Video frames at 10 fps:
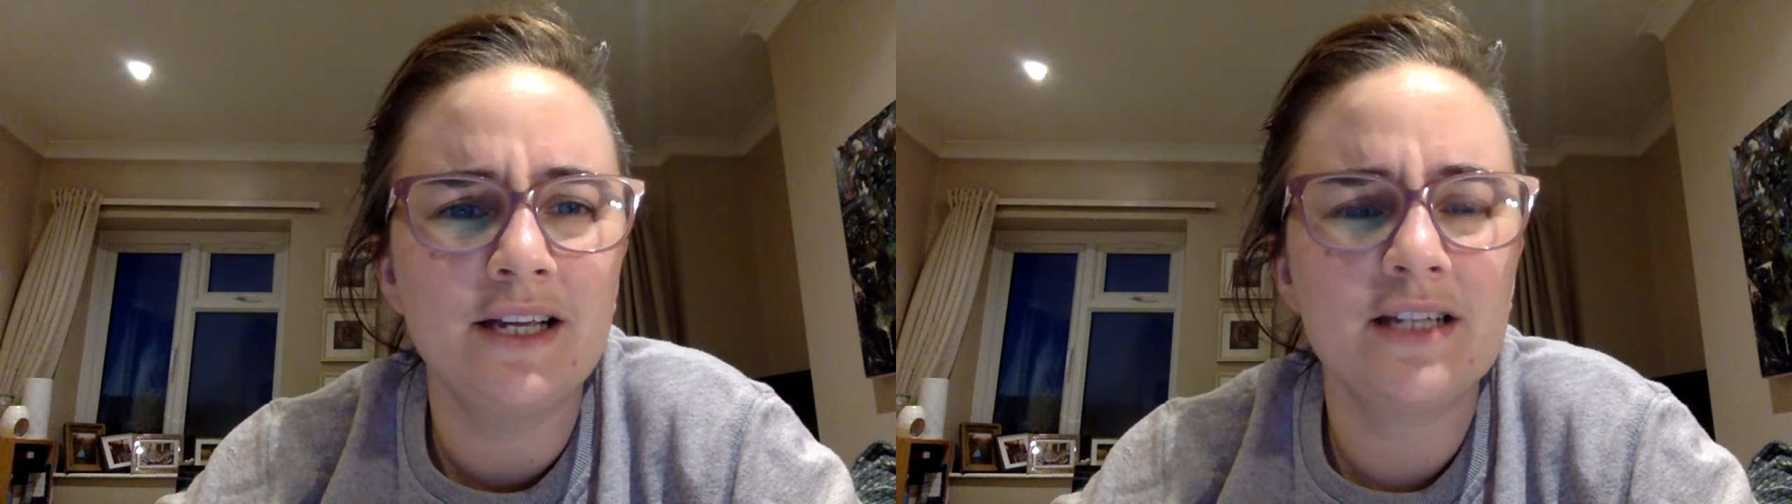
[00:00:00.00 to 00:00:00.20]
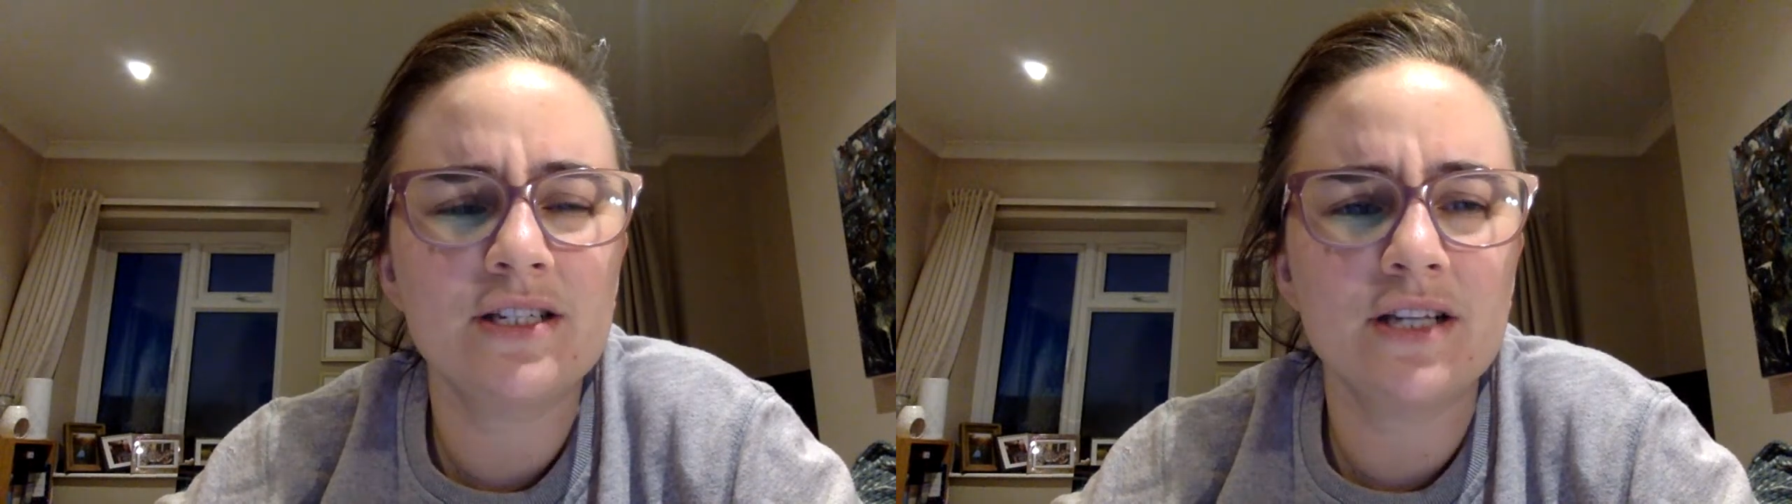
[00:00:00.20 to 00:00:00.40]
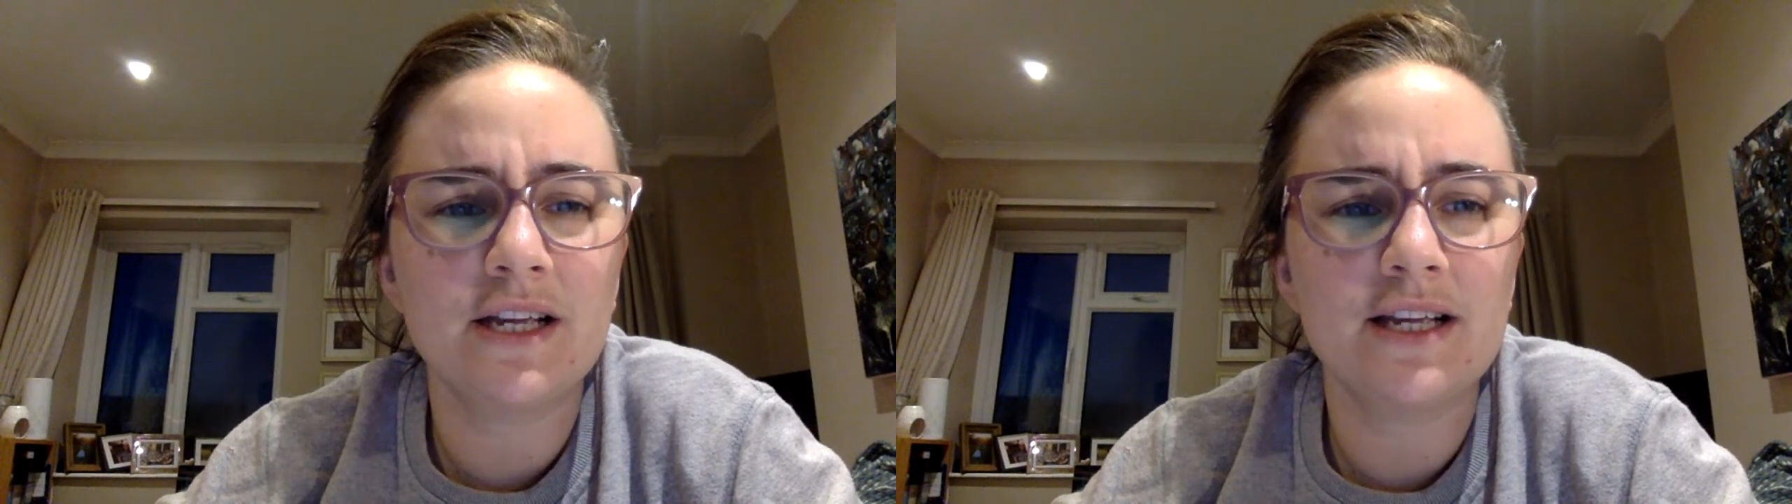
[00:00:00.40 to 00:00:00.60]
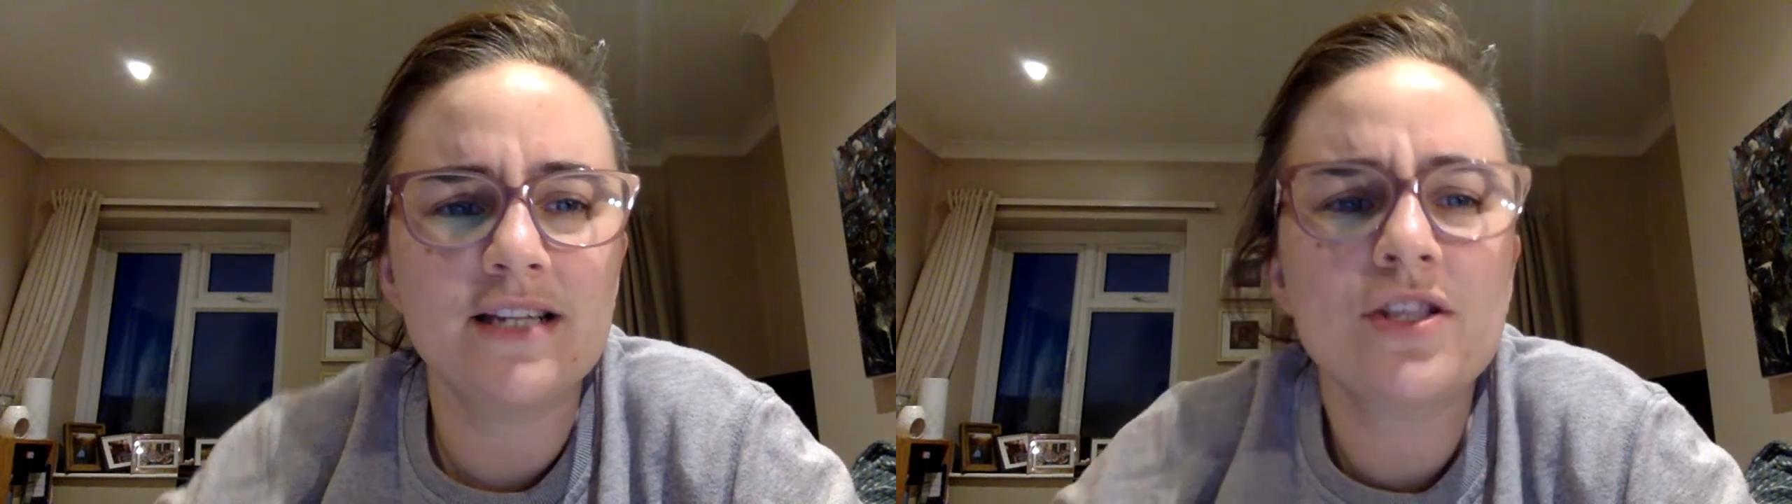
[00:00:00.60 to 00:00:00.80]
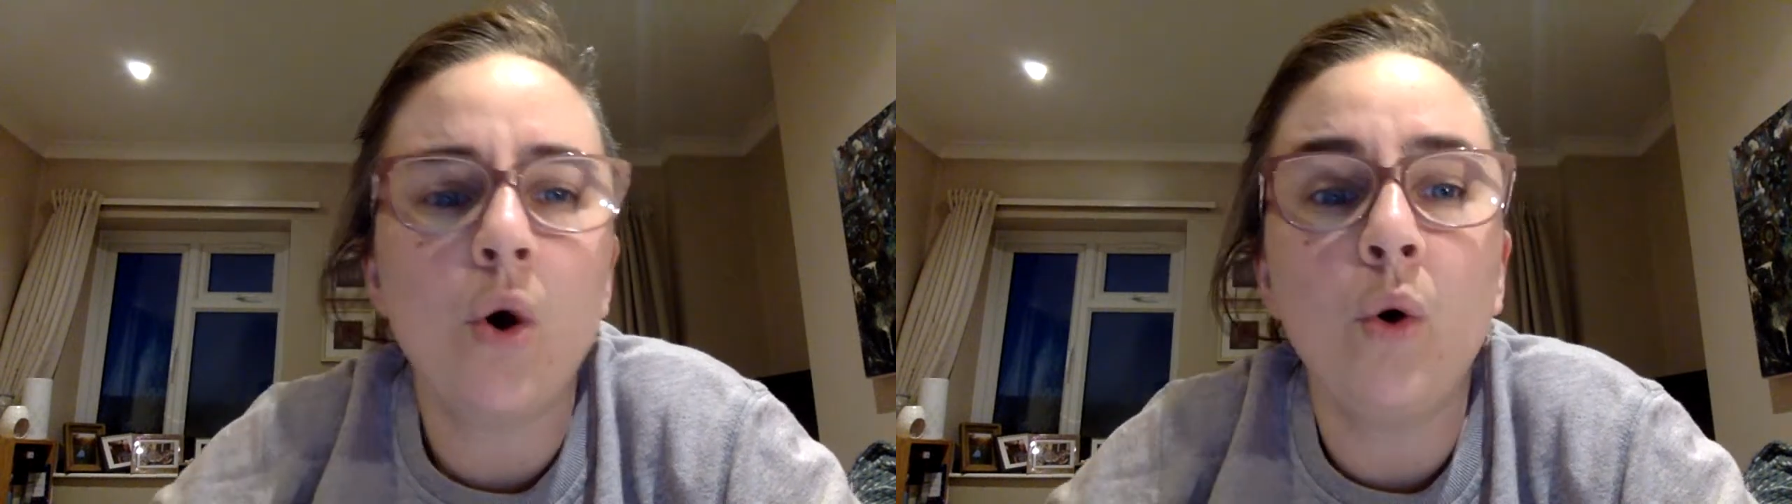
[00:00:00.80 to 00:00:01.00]
Is
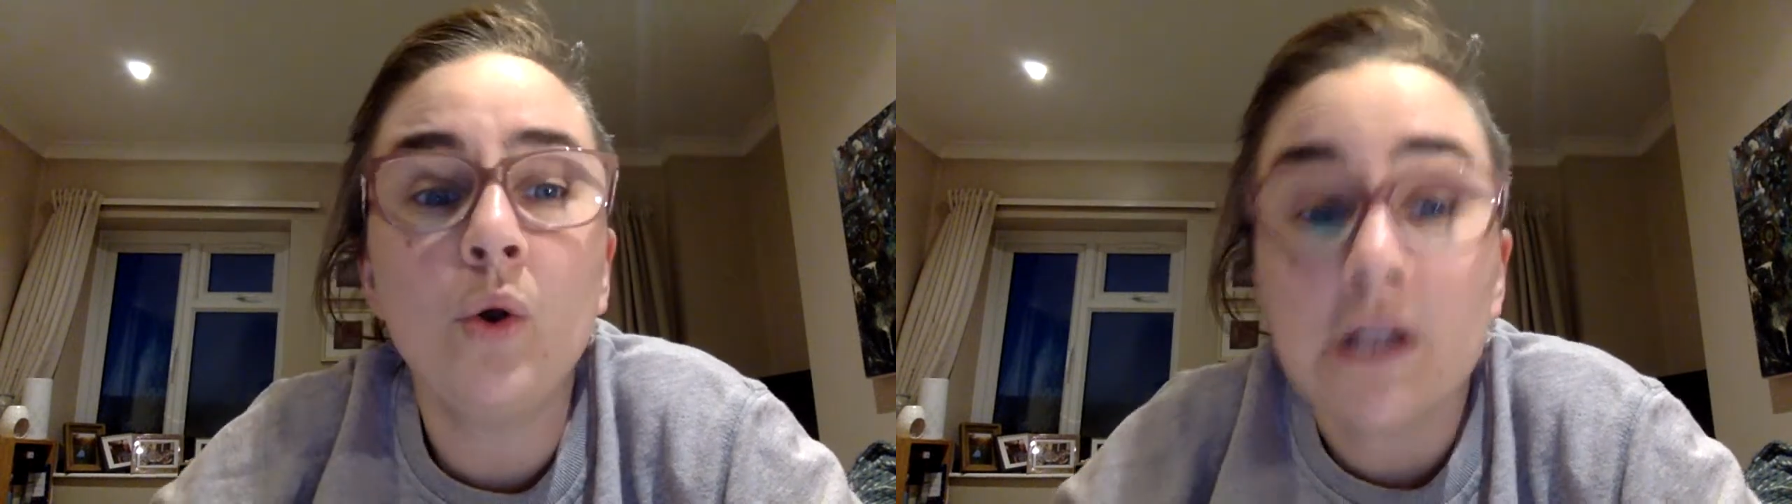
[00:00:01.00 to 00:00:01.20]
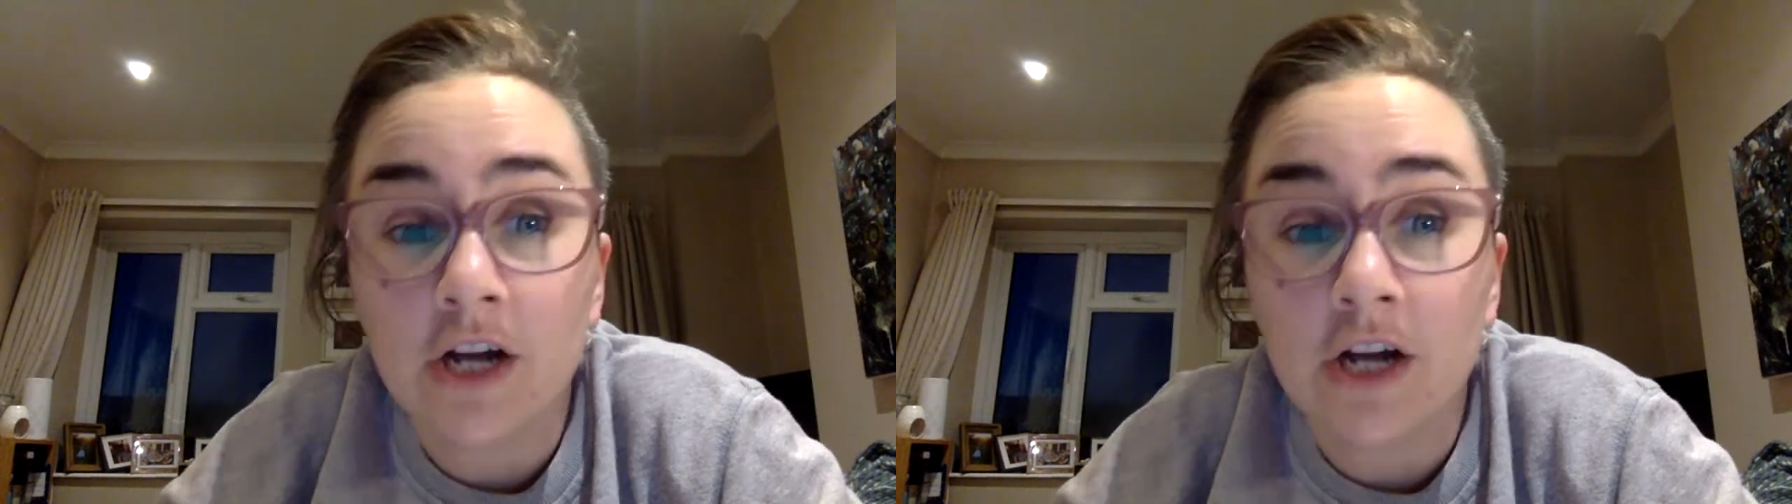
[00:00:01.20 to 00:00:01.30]
the whole